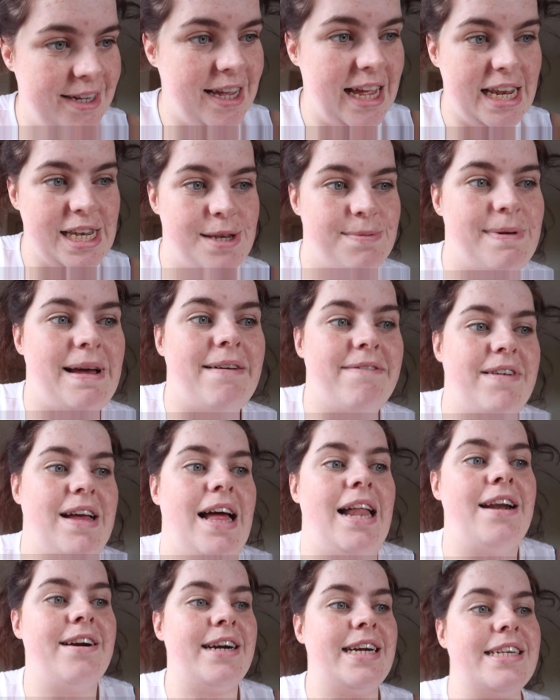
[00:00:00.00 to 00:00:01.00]
And 12
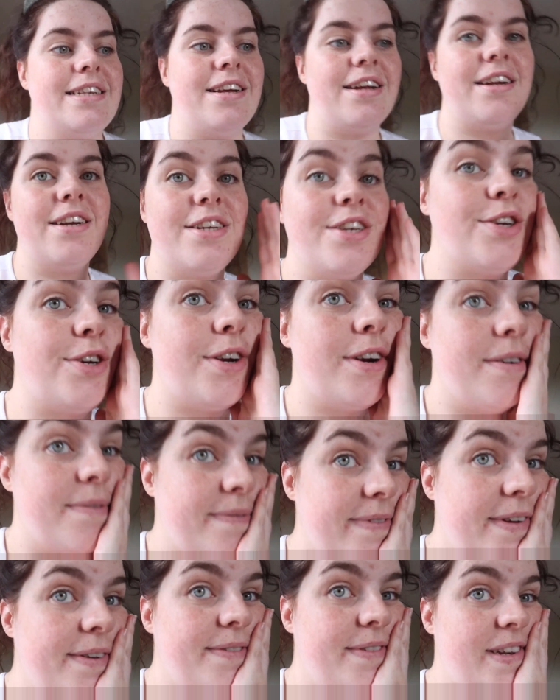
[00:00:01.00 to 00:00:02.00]
calories out of
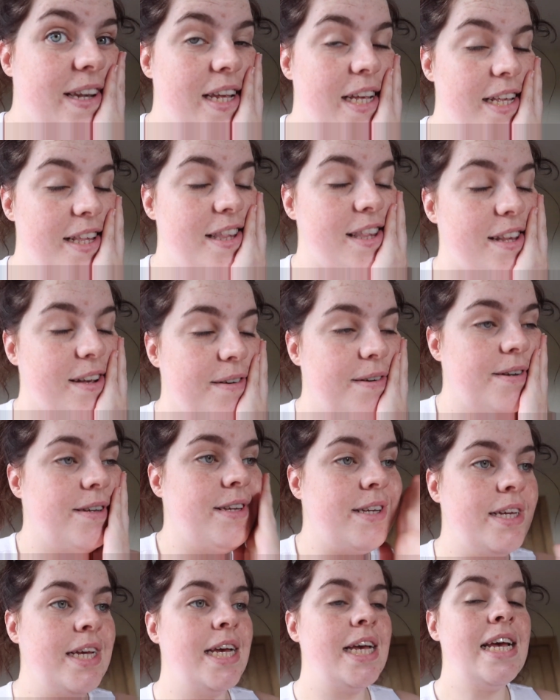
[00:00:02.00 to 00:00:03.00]
250, so
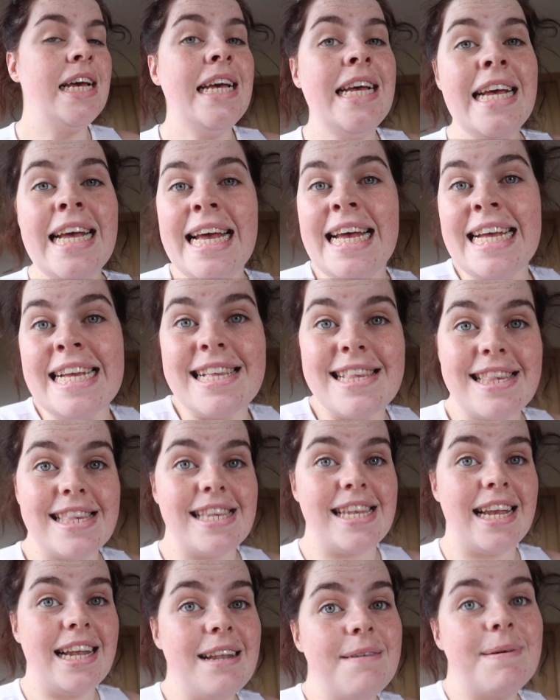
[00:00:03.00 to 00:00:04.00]

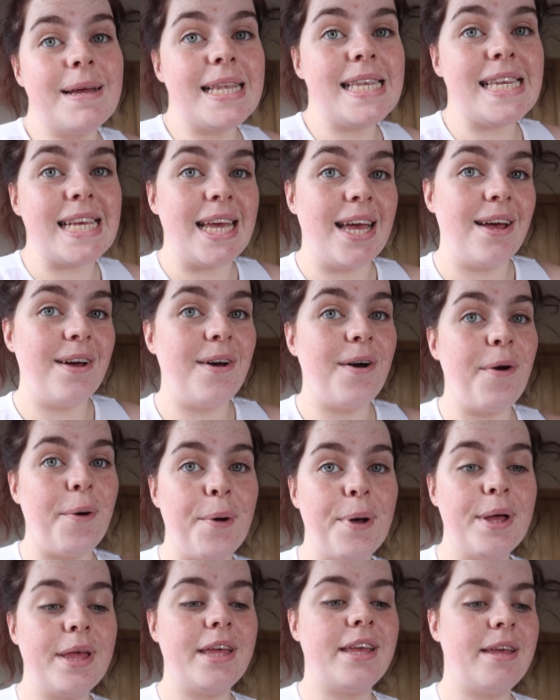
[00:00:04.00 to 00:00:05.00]
still a bit to
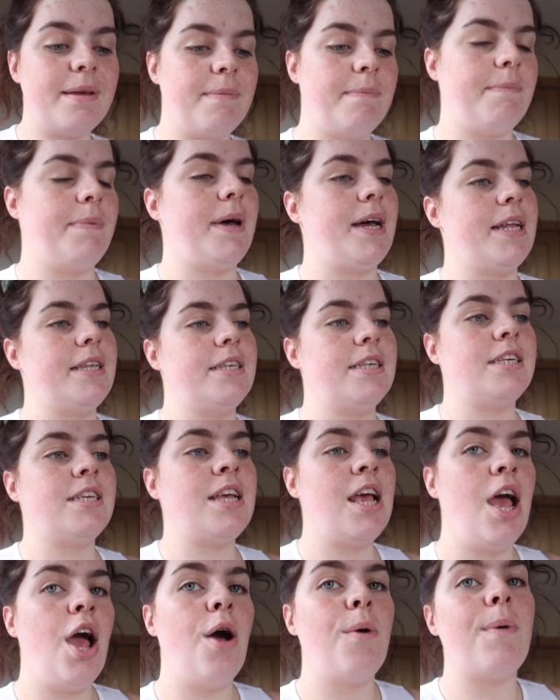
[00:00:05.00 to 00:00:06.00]
go. But
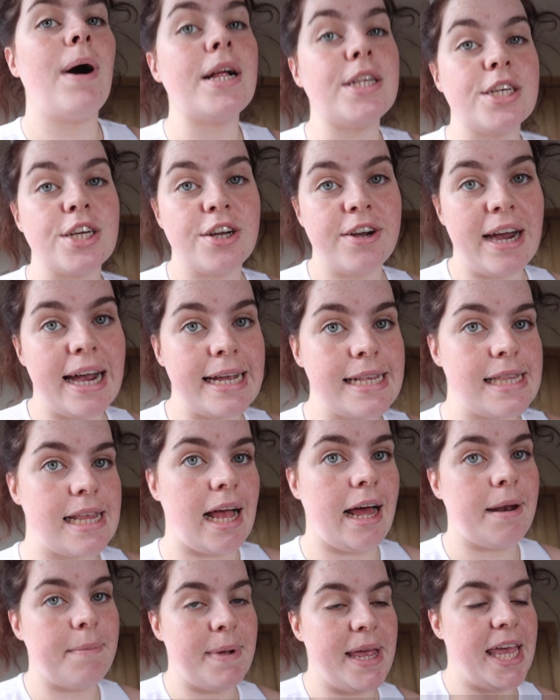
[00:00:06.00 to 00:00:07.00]
watching Grey's
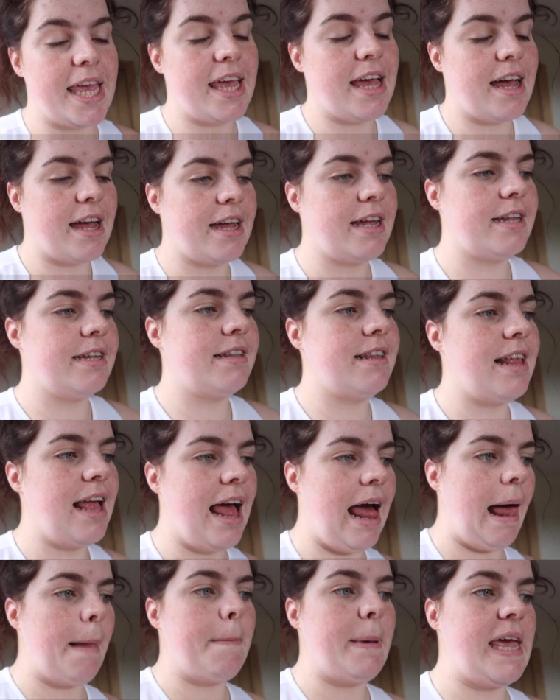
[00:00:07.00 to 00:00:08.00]
Anatomy, uh,
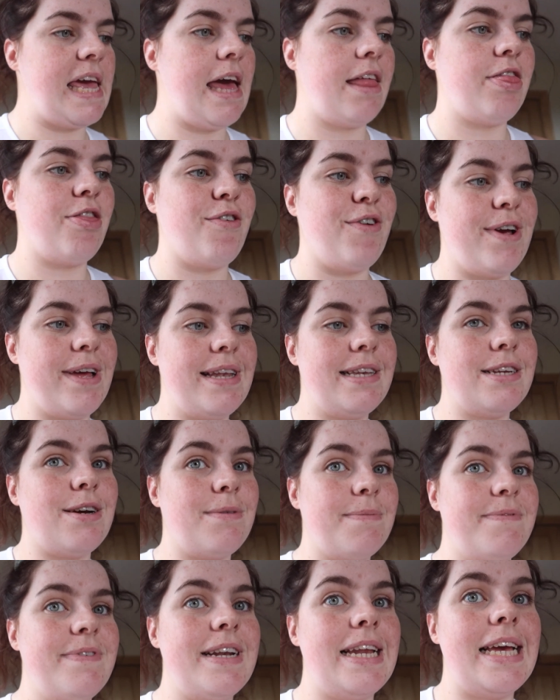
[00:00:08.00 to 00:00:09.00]
help me get through it,
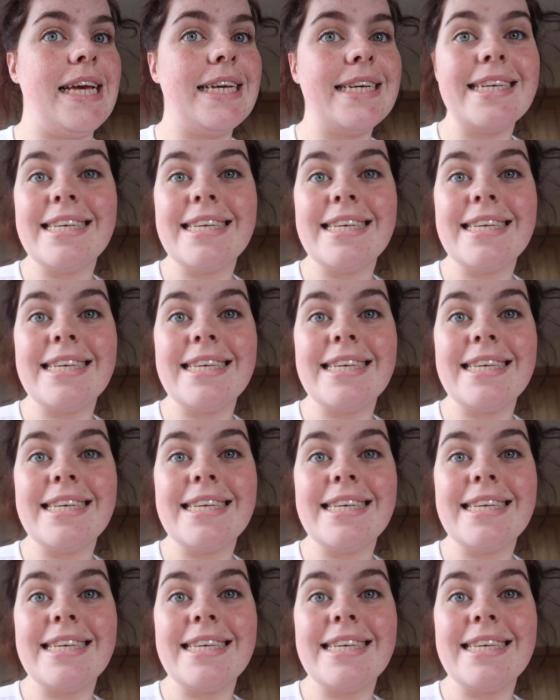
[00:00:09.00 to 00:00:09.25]
hopefully.